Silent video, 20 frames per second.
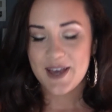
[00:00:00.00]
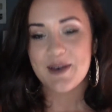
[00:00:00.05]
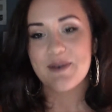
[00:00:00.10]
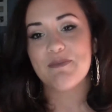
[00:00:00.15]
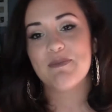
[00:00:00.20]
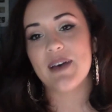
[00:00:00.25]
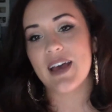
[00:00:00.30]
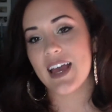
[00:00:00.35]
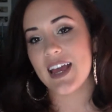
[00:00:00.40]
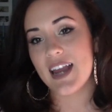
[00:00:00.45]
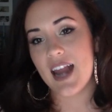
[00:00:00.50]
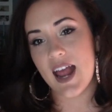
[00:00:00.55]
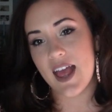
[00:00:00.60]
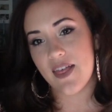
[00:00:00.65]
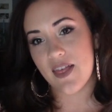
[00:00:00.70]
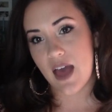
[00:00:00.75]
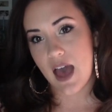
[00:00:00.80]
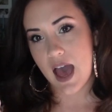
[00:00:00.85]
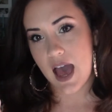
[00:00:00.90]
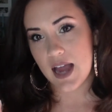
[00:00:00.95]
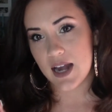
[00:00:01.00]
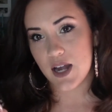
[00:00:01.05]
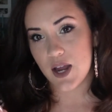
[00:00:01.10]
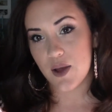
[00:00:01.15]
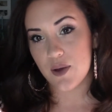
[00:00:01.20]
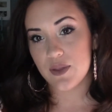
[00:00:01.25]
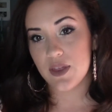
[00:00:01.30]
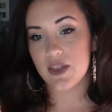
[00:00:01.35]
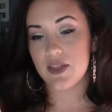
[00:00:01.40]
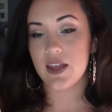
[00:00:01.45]
But I
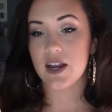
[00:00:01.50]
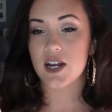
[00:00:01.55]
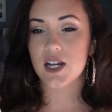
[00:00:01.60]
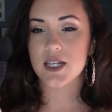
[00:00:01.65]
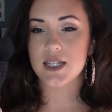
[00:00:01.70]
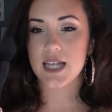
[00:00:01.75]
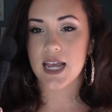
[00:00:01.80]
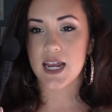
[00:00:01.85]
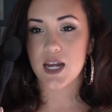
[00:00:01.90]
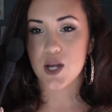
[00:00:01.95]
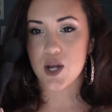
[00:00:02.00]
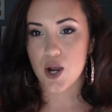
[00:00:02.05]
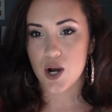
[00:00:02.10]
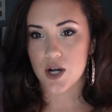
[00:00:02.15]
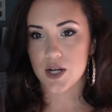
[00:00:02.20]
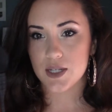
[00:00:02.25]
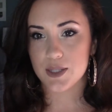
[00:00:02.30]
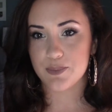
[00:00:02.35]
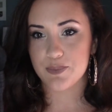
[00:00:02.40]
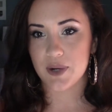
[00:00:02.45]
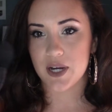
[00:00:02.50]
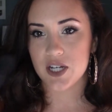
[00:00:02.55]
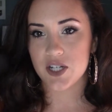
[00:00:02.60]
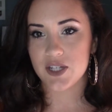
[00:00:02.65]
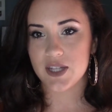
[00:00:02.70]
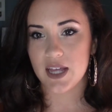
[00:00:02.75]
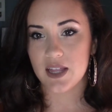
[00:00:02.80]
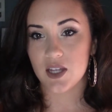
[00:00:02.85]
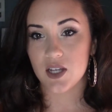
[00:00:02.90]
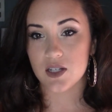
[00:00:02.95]
know that there is a NARS brush
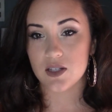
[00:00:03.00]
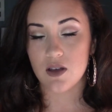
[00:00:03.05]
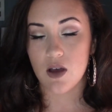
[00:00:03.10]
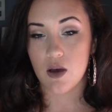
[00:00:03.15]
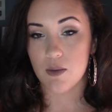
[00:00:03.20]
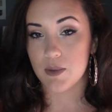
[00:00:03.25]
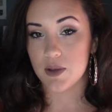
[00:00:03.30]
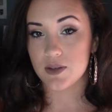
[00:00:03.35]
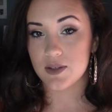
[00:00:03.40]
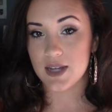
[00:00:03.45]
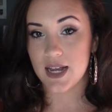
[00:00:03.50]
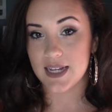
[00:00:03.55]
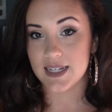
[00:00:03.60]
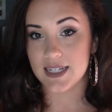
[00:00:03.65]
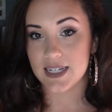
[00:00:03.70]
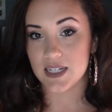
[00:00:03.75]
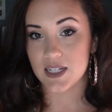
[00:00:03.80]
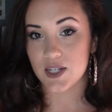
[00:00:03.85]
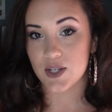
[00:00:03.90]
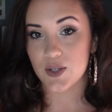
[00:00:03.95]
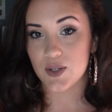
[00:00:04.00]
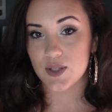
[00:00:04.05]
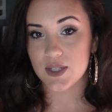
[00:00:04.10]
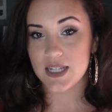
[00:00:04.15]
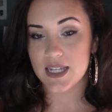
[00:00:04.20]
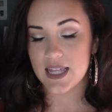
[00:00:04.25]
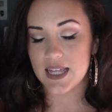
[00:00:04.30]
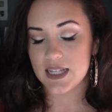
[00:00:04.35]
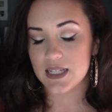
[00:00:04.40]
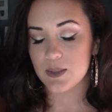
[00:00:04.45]
that looks almost identical
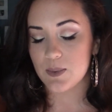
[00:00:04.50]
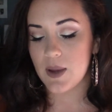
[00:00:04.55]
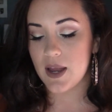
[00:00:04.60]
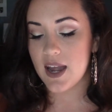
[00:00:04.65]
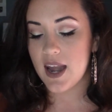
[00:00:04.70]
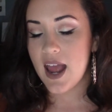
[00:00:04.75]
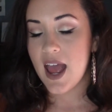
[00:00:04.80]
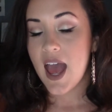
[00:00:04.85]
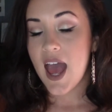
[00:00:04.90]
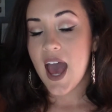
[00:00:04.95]
to this one.